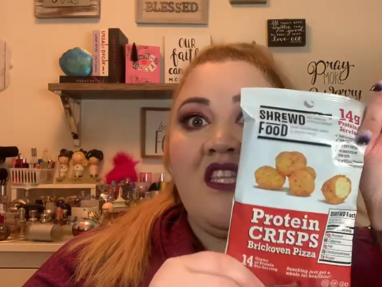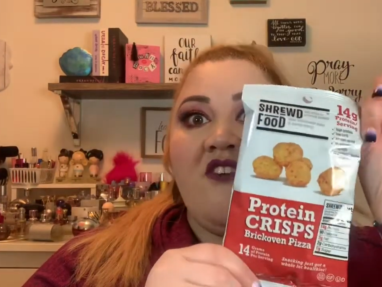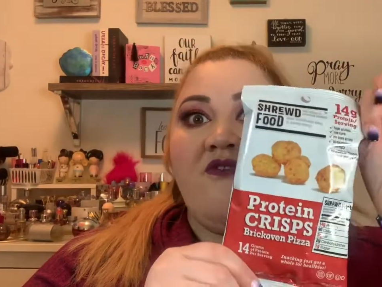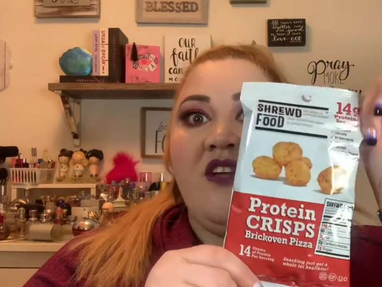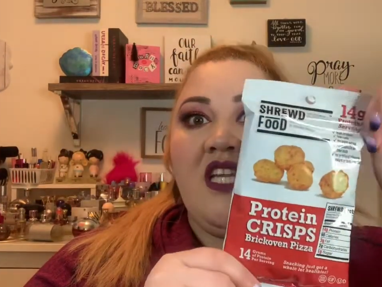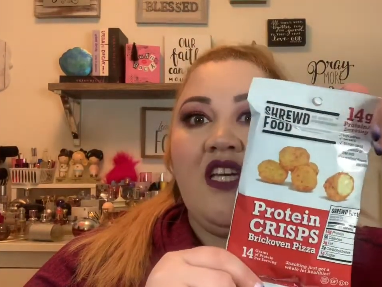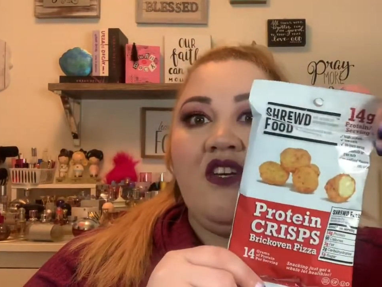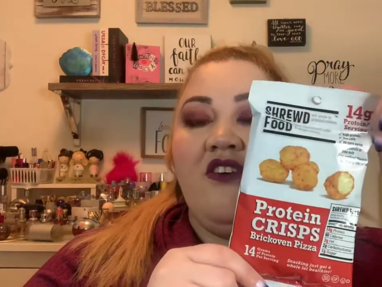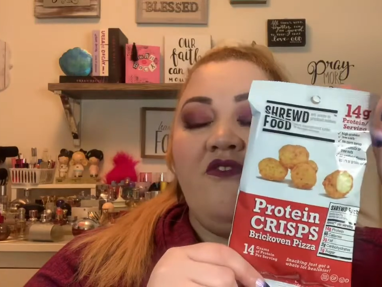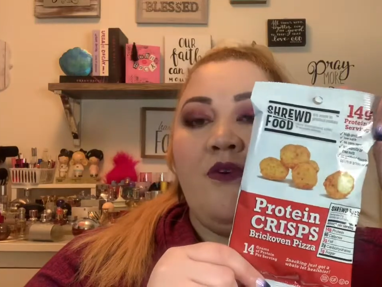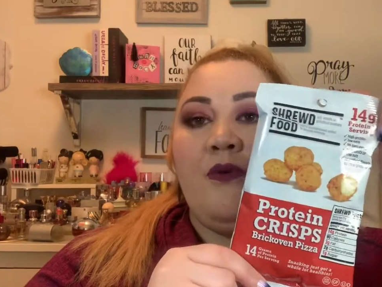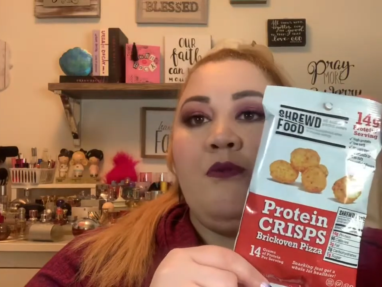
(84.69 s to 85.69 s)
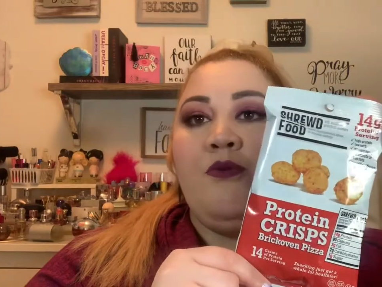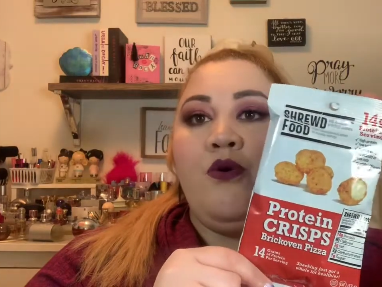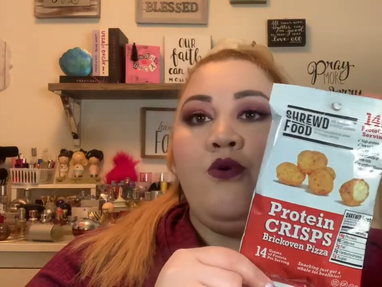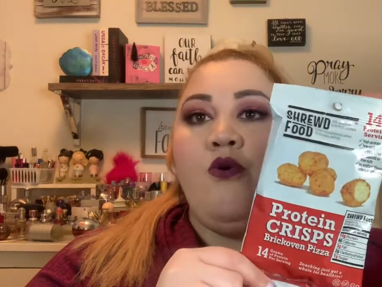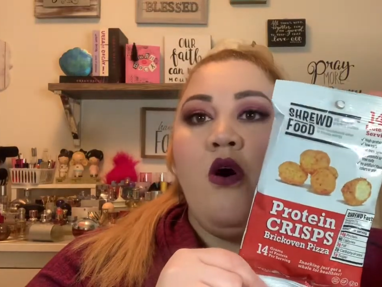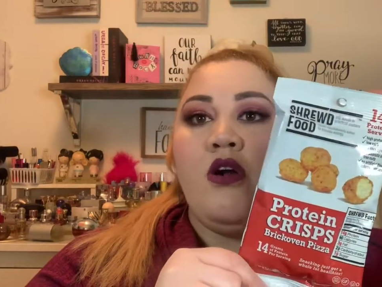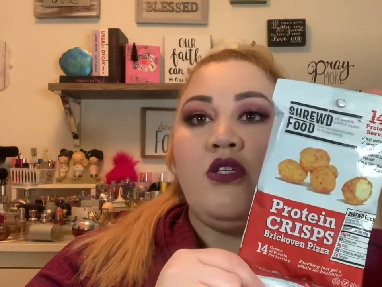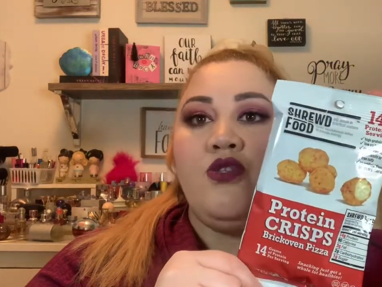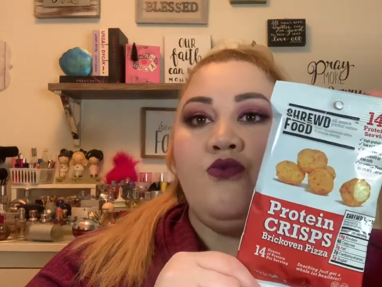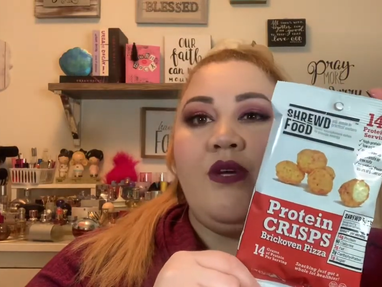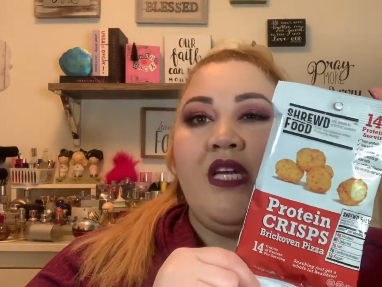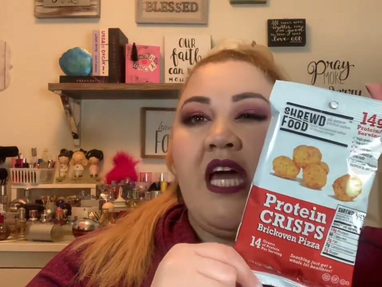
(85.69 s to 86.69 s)
They're really good for people who are
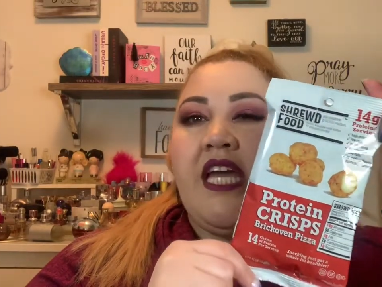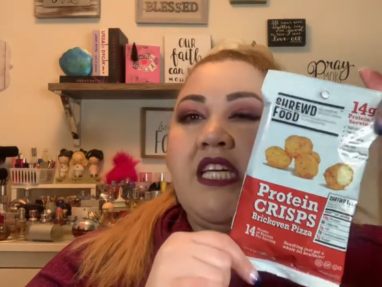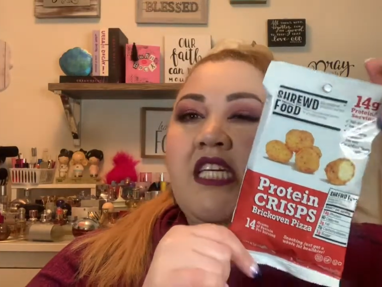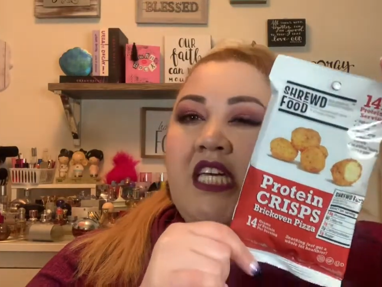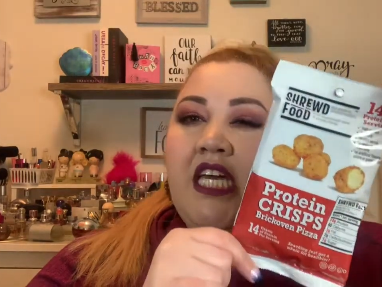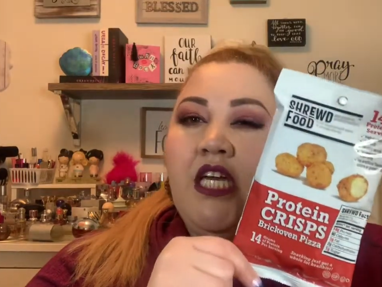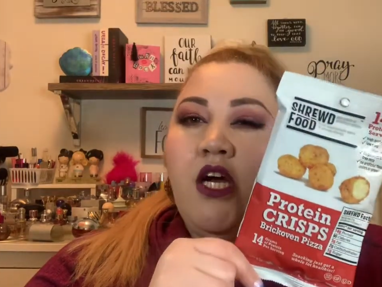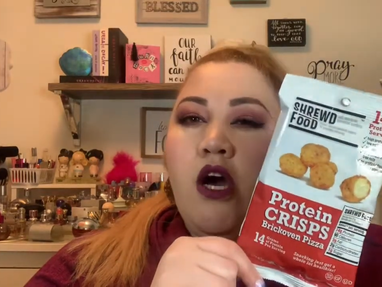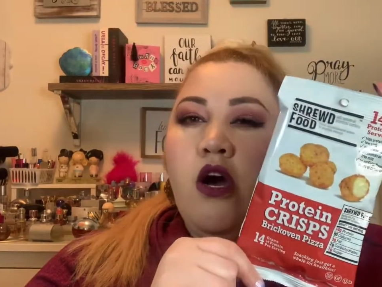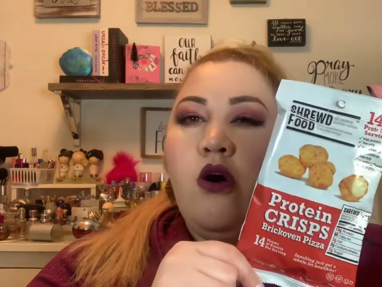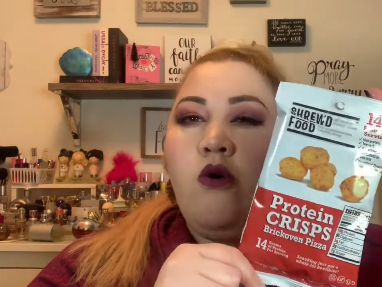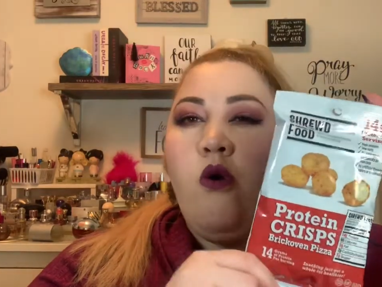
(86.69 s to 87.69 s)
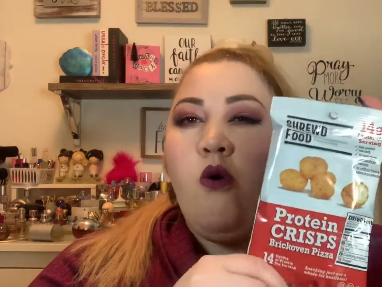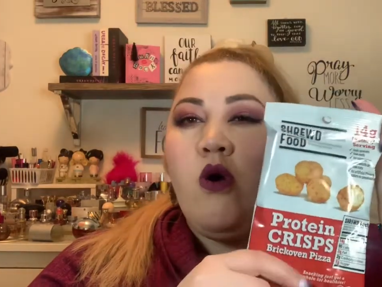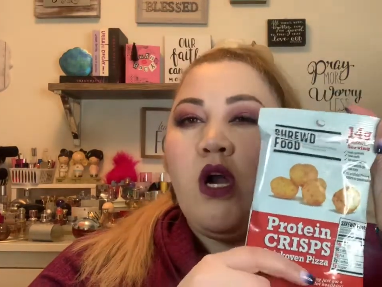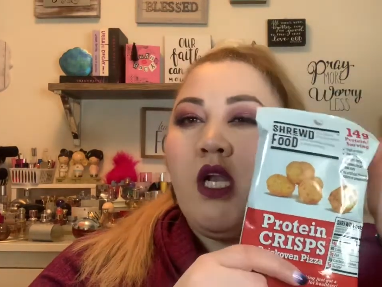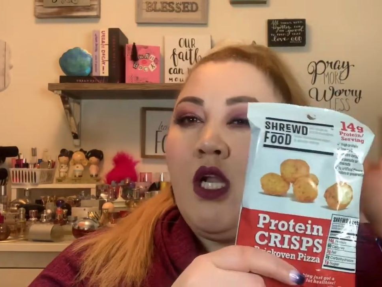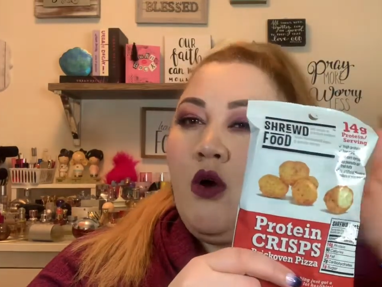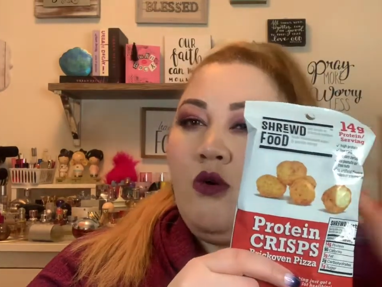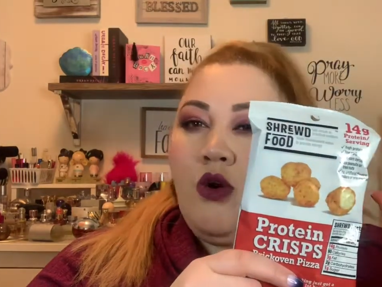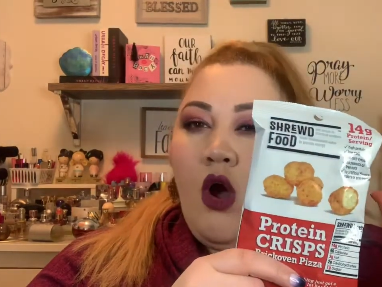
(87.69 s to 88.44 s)
doing like keto or low